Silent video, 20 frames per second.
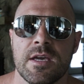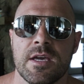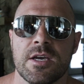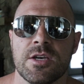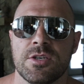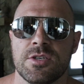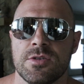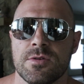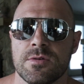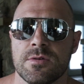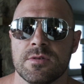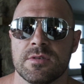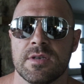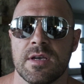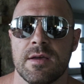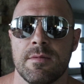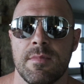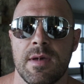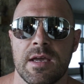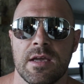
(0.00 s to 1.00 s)

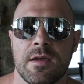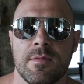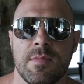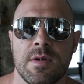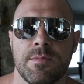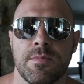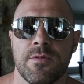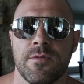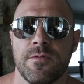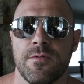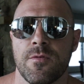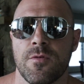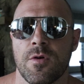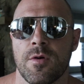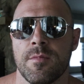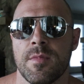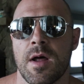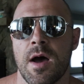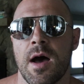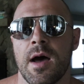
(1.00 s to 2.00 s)
issues and making me
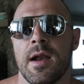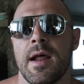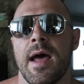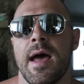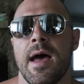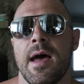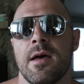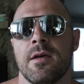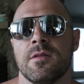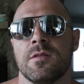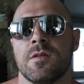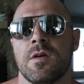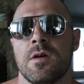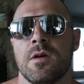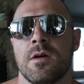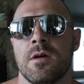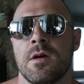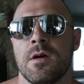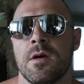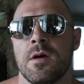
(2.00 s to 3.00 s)
perform not as
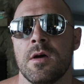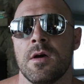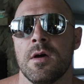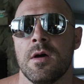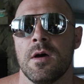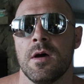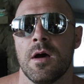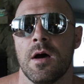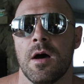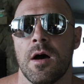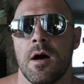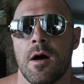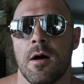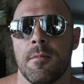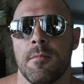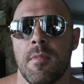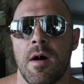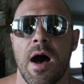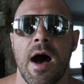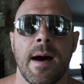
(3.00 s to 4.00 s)

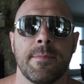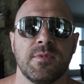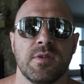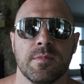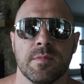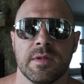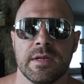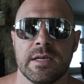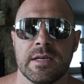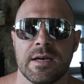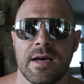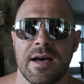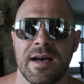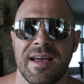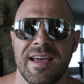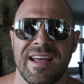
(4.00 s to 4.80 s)
optimally.